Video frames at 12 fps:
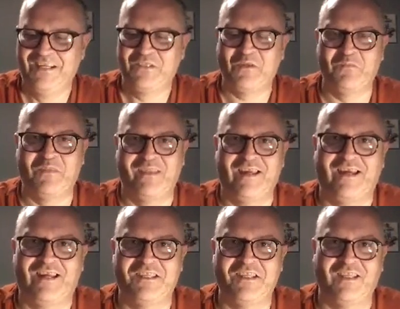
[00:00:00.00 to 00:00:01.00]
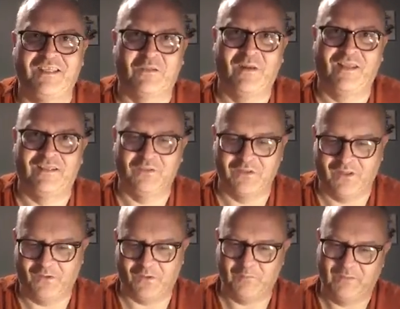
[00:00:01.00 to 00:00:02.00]
Something that I generally quite like doing a
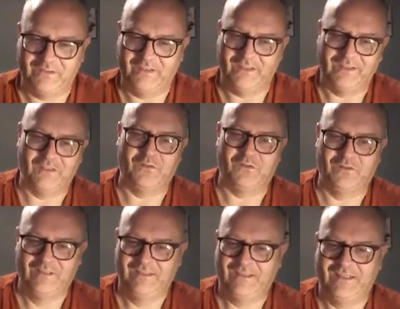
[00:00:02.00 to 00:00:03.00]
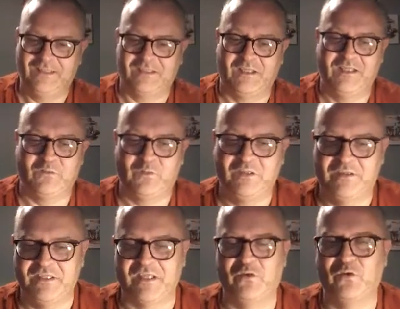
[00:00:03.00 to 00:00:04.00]
lot, but you know, it's one of
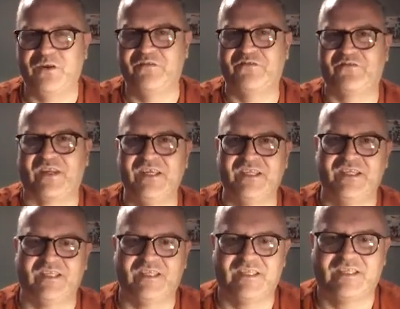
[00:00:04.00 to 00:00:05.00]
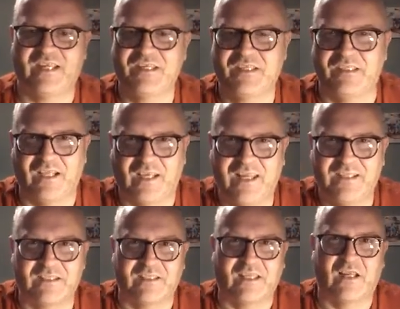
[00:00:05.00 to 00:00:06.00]
these annoying phrases that sticks in your head.
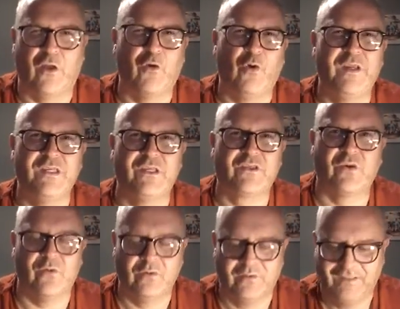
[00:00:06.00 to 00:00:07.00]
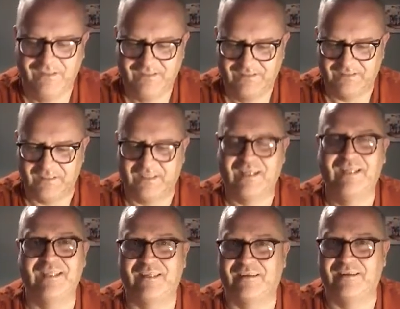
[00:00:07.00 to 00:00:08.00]
It's like an annoying song. You
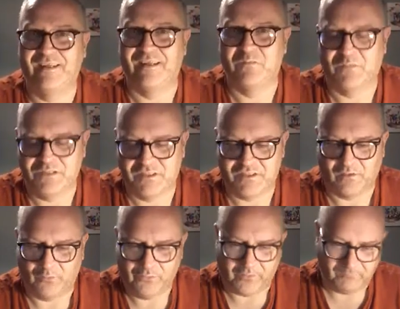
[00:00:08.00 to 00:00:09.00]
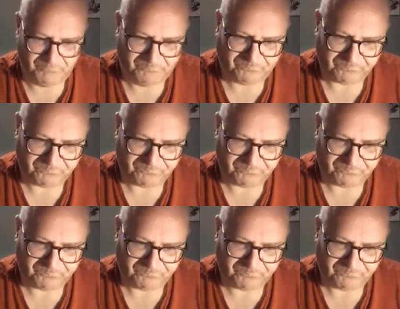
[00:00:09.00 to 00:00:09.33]
can't get rid of it as much as you loathe it.